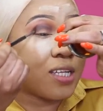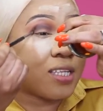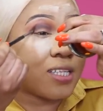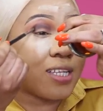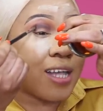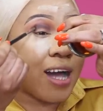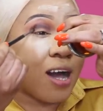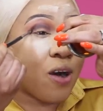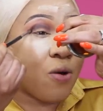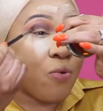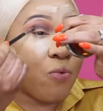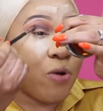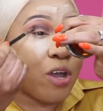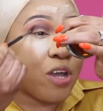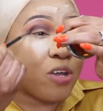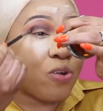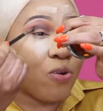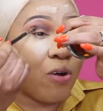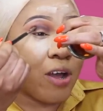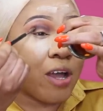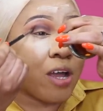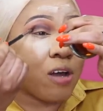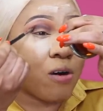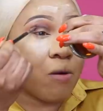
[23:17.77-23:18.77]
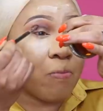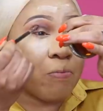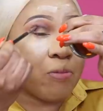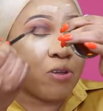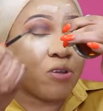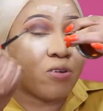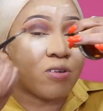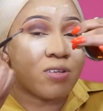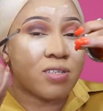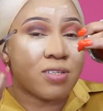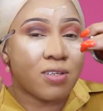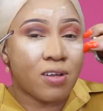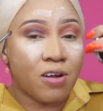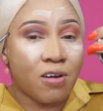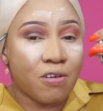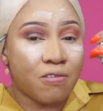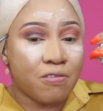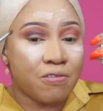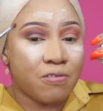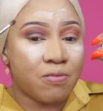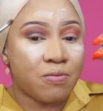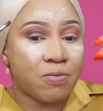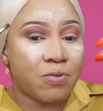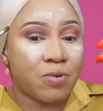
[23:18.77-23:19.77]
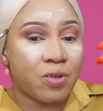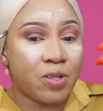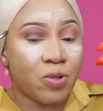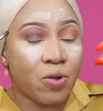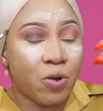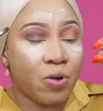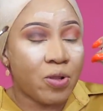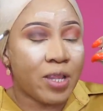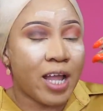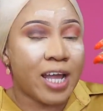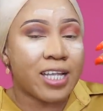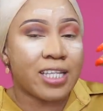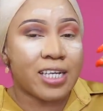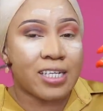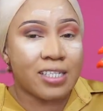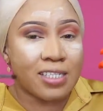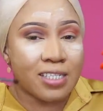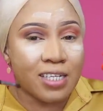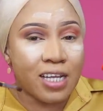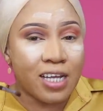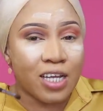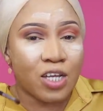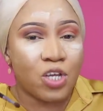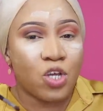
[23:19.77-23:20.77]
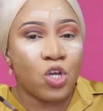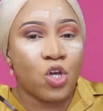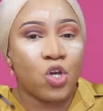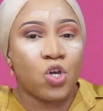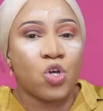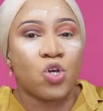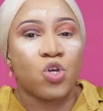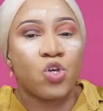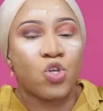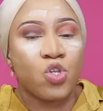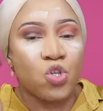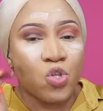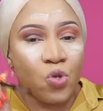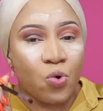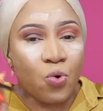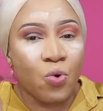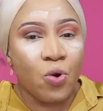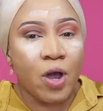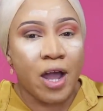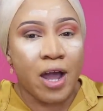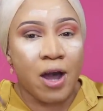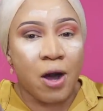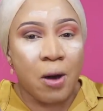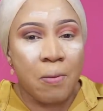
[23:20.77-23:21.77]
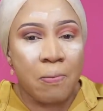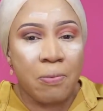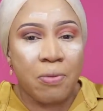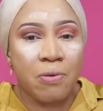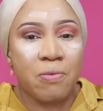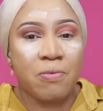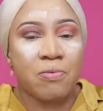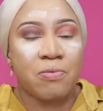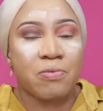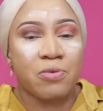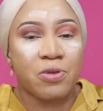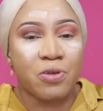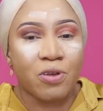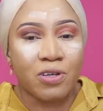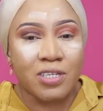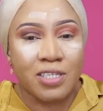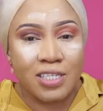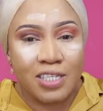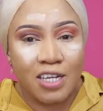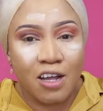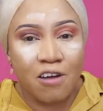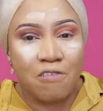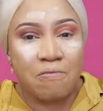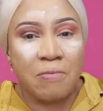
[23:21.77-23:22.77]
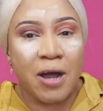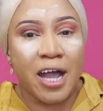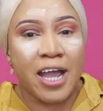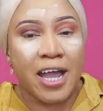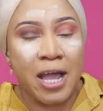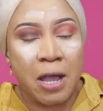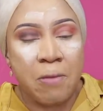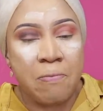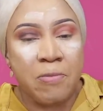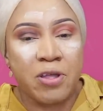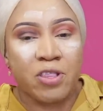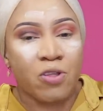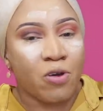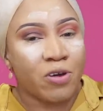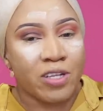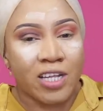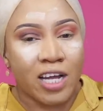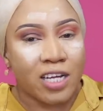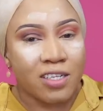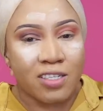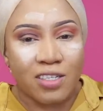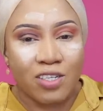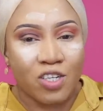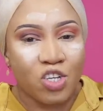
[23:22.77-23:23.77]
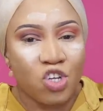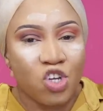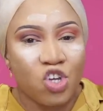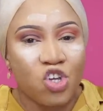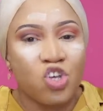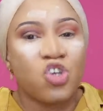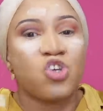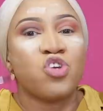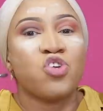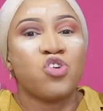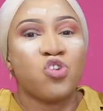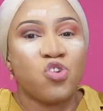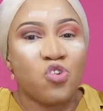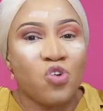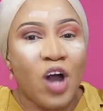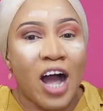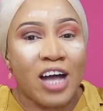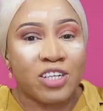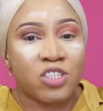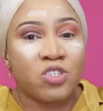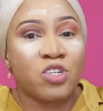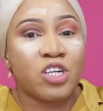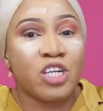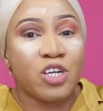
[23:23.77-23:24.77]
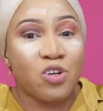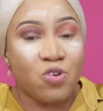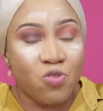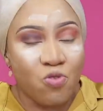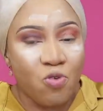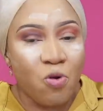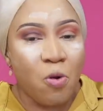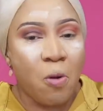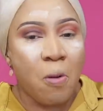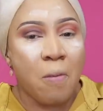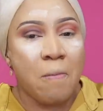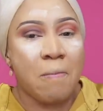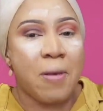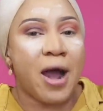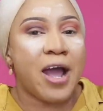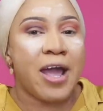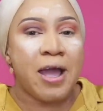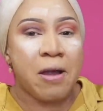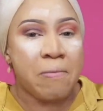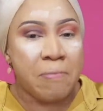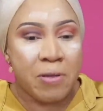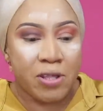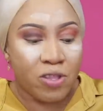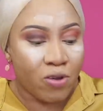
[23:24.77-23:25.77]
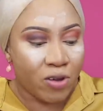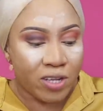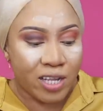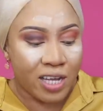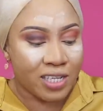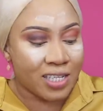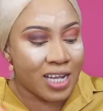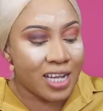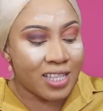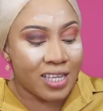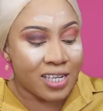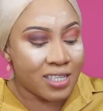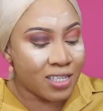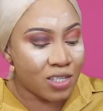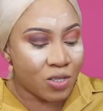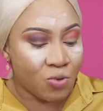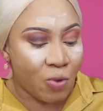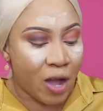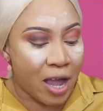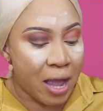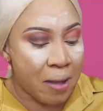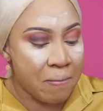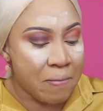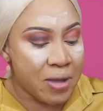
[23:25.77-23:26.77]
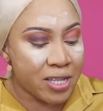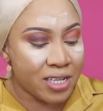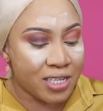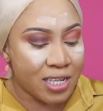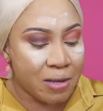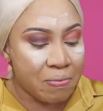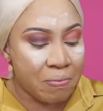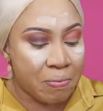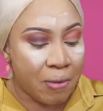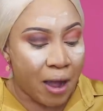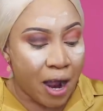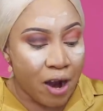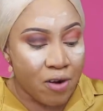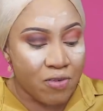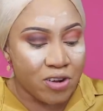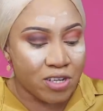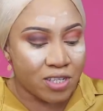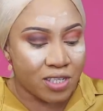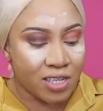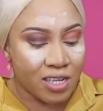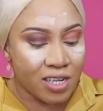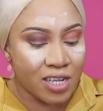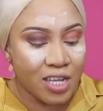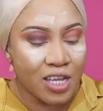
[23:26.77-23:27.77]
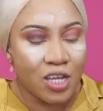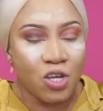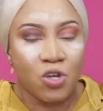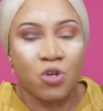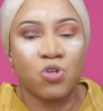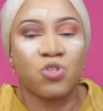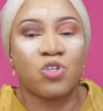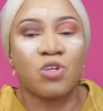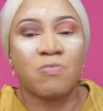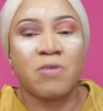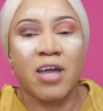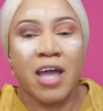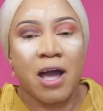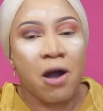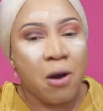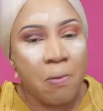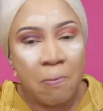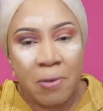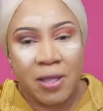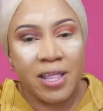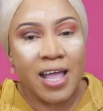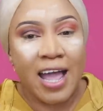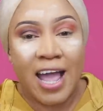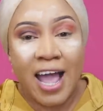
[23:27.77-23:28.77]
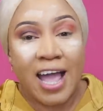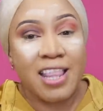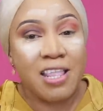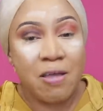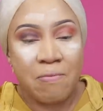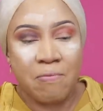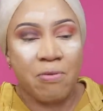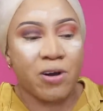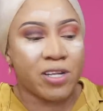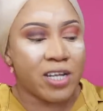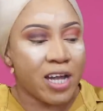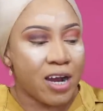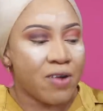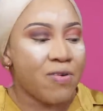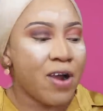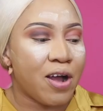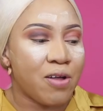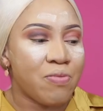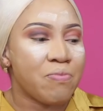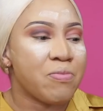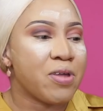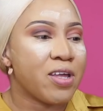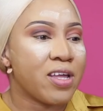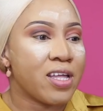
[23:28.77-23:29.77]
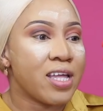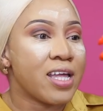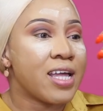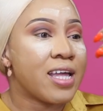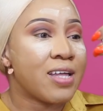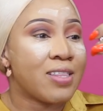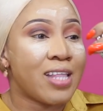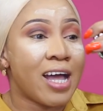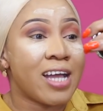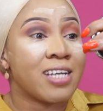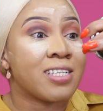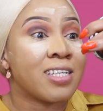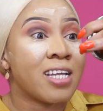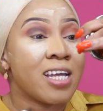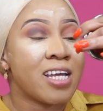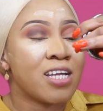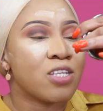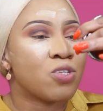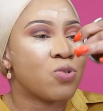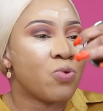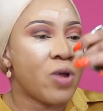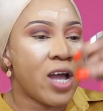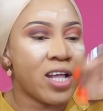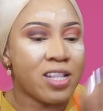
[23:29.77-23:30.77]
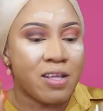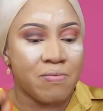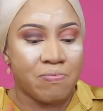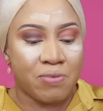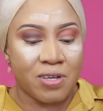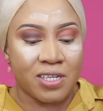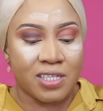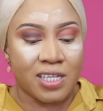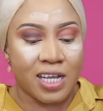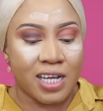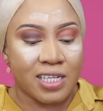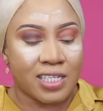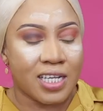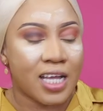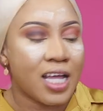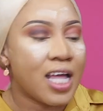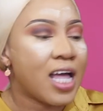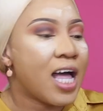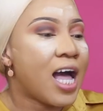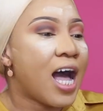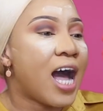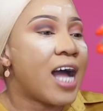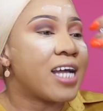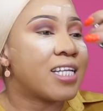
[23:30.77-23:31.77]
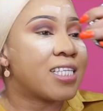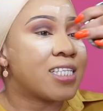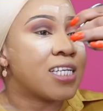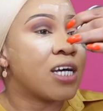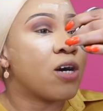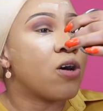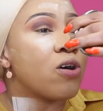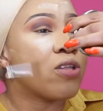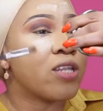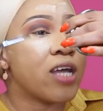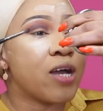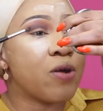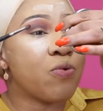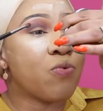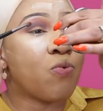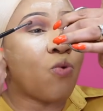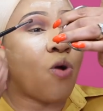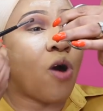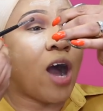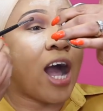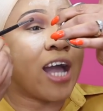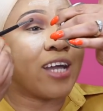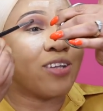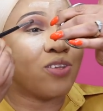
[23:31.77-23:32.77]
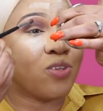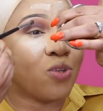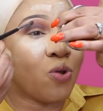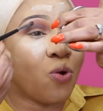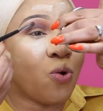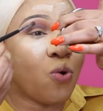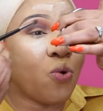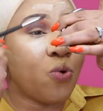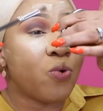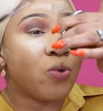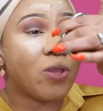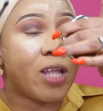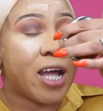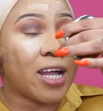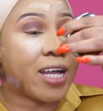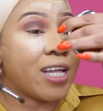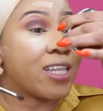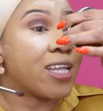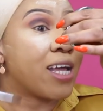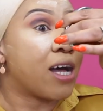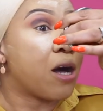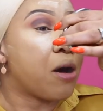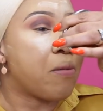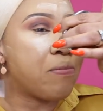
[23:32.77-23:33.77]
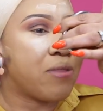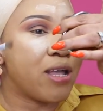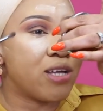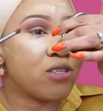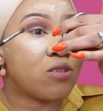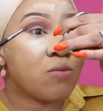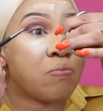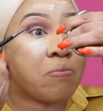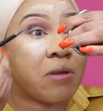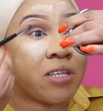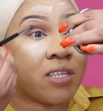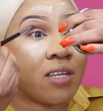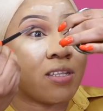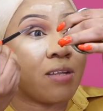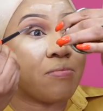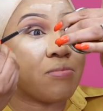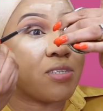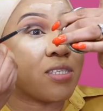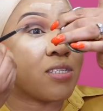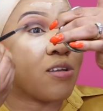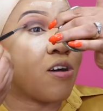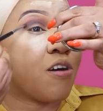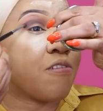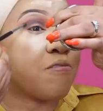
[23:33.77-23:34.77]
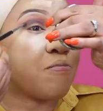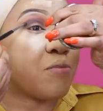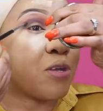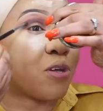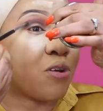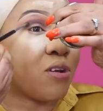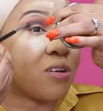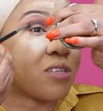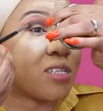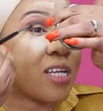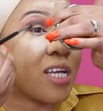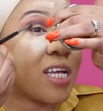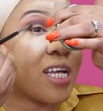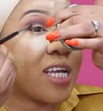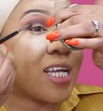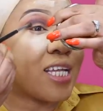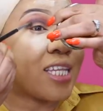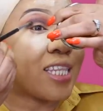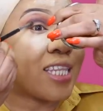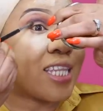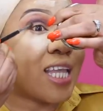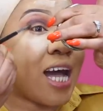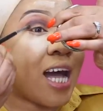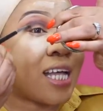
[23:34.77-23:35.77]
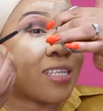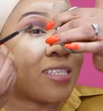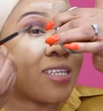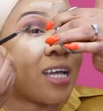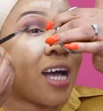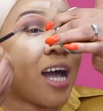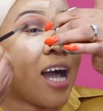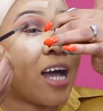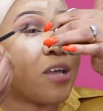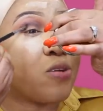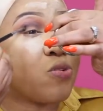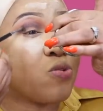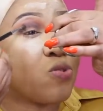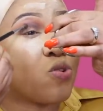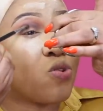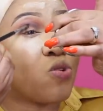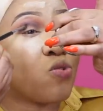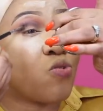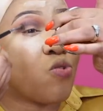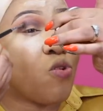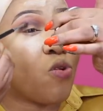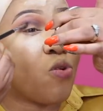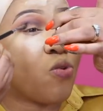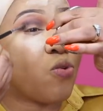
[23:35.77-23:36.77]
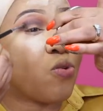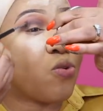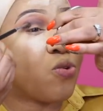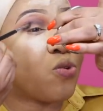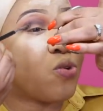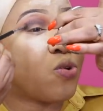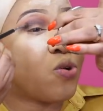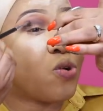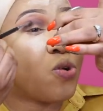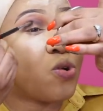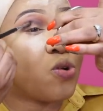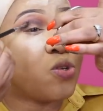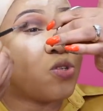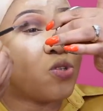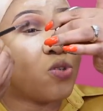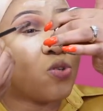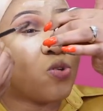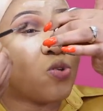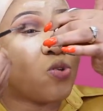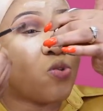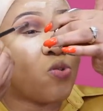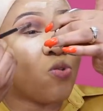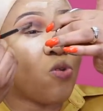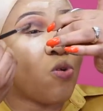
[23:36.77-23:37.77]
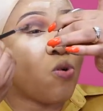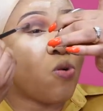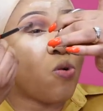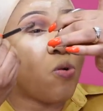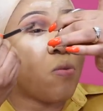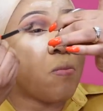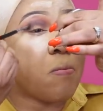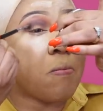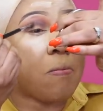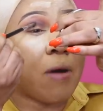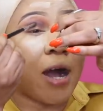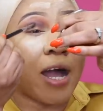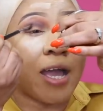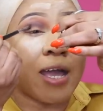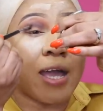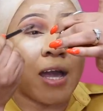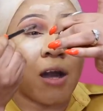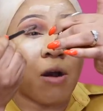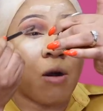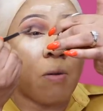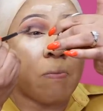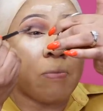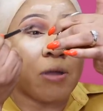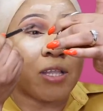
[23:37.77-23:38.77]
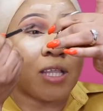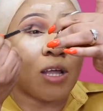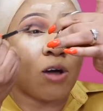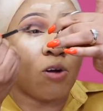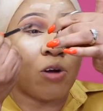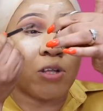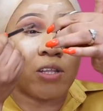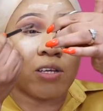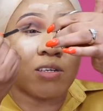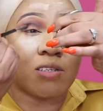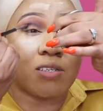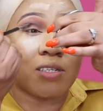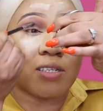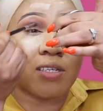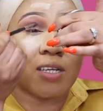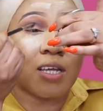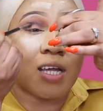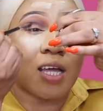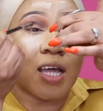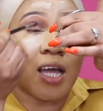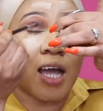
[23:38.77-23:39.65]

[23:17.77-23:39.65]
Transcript: That way you're helping yourself, you know. Like they say, you help yourself by helping others. You actually grow by helping others. And this is why I made it a priority to be helping anybody around me that is into any business. I tell them what I know that can help them to better themselves, because that's how you grow. You grow by helping others.